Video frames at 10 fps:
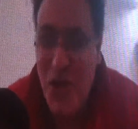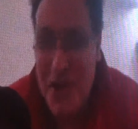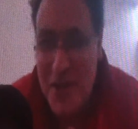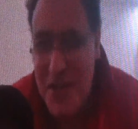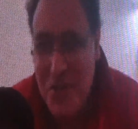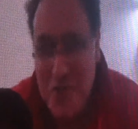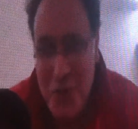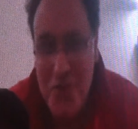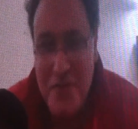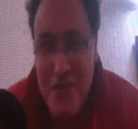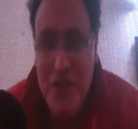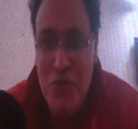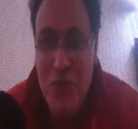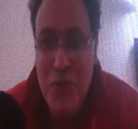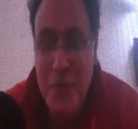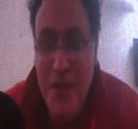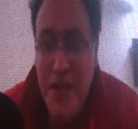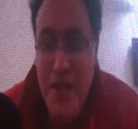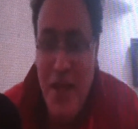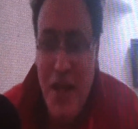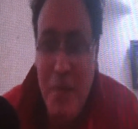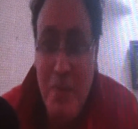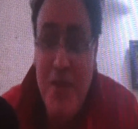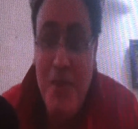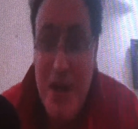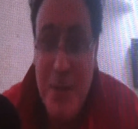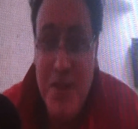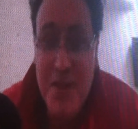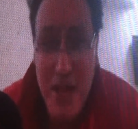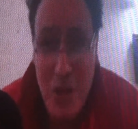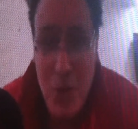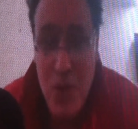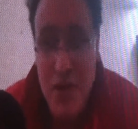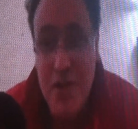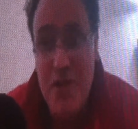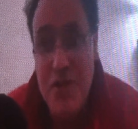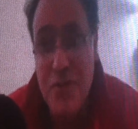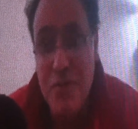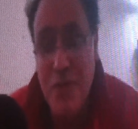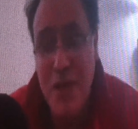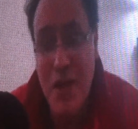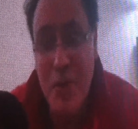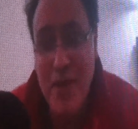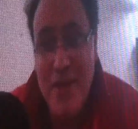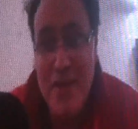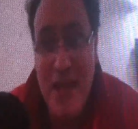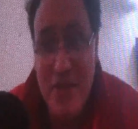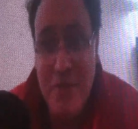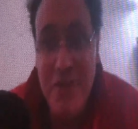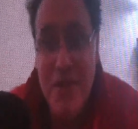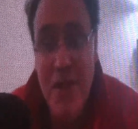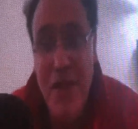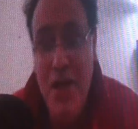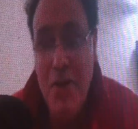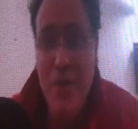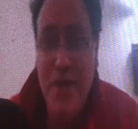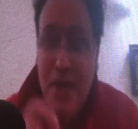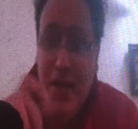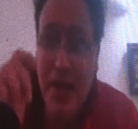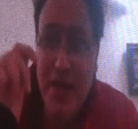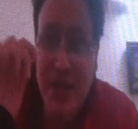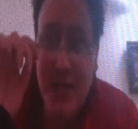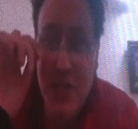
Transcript: in this context, of course, the village will be um, the multiple stakeholders, uh, whether it's government, whether it